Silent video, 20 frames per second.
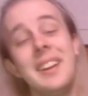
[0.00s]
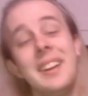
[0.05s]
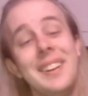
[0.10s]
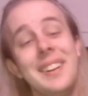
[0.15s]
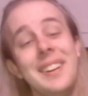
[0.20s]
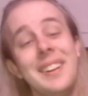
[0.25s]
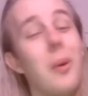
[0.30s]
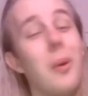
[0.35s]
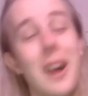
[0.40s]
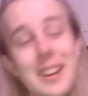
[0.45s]

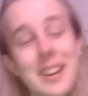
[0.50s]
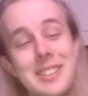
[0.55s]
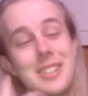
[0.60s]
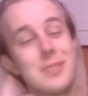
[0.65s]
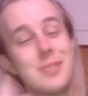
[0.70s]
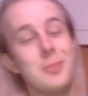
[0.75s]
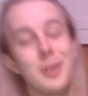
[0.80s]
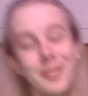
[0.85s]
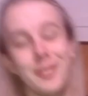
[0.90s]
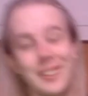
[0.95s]
Go watch
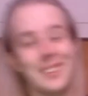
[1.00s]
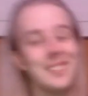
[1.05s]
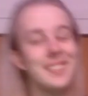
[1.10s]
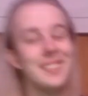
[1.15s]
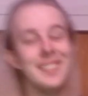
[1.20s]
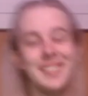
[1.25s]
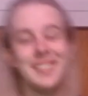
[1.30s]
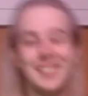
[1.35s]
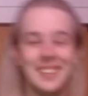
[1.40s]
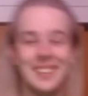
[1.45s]
this movie.
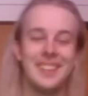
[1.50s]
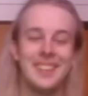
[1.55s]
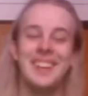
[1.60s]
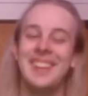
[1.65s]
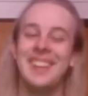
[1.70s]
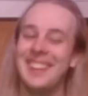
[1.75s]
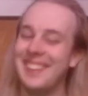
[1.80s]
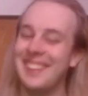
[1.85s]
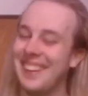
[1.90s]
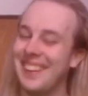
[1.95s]

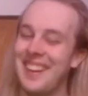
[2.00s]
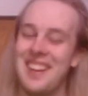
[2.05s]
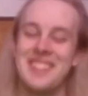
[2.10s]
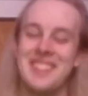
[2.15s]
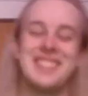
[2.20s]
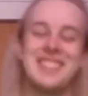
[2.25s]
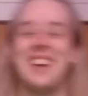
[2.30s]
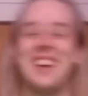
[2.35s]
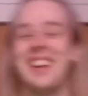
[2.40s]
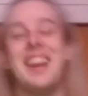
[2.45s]

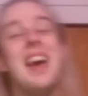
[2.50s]
We'll talk.